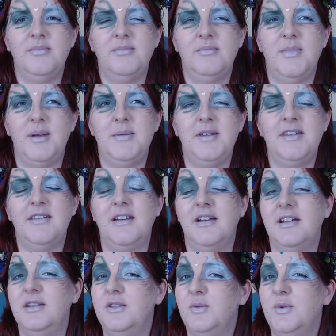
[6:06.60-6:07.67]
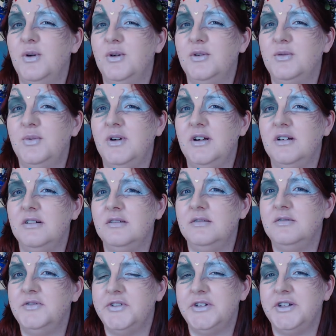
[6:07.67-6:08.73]
maybe stuck in the world where
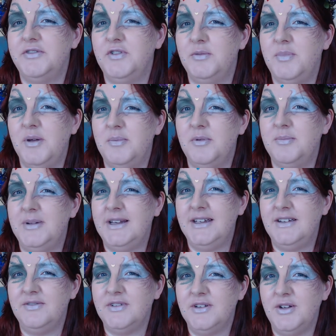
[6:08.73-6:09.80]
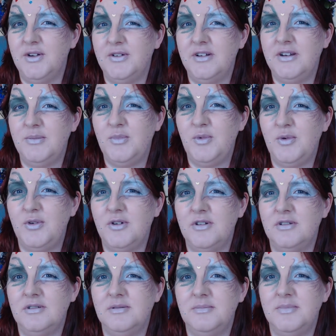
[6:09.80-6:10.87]
very few people believe in her anymore,
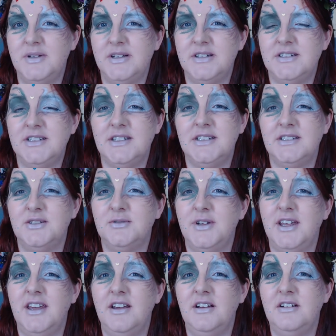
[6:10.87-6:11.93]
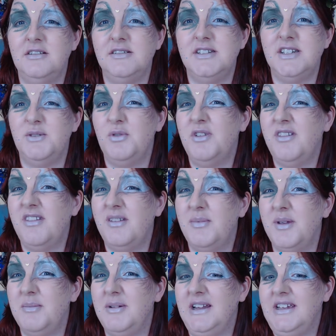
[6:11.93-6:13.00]
but she's still here and she wants to
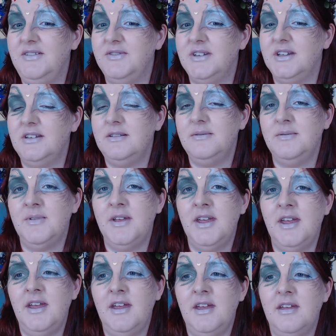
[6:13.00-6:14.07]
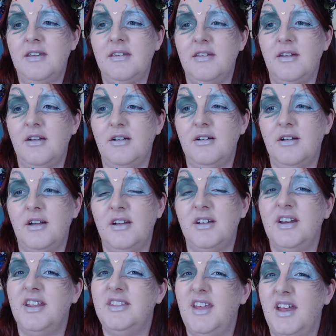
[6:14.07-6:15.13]
be believed in. So I could
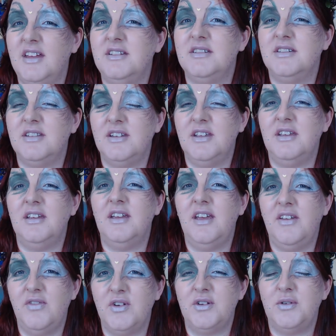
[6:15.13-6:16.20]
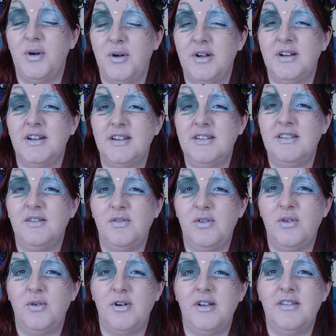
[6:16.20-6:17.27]
add that to the ever-growing list of
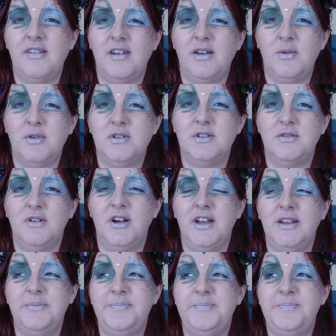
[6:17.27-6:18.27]
stories that I want to write.